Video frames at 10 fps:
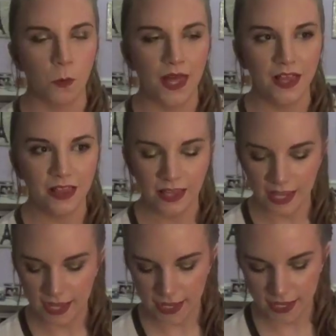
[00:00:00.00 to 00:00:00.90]
well
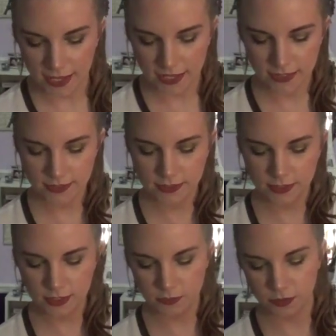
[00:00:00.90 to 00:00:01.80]
as
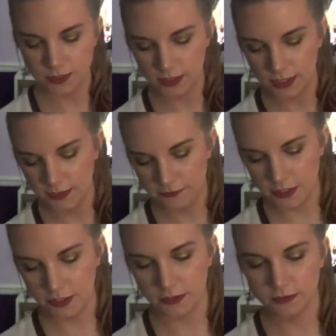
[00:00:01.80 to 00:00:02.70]
these ones that I have
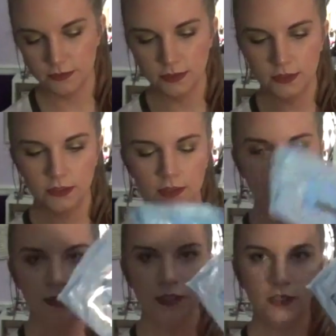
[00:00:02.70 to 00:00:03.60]
here.
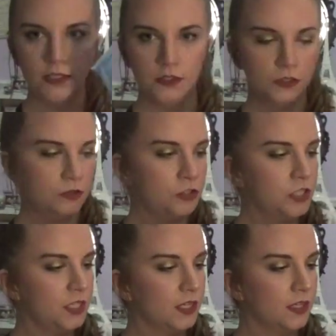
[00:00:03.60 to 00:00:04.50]
The
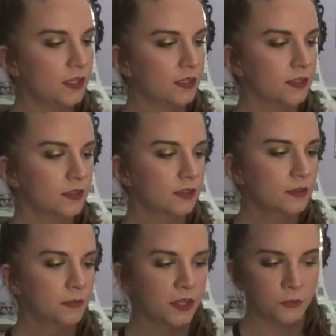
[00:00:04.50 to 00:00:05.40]
Neutrogena
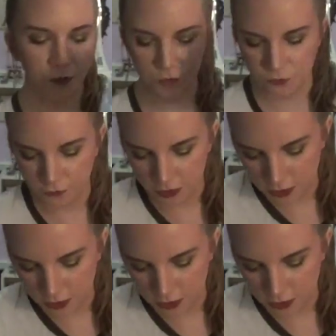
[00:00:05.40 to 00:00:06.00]
Makeup Remover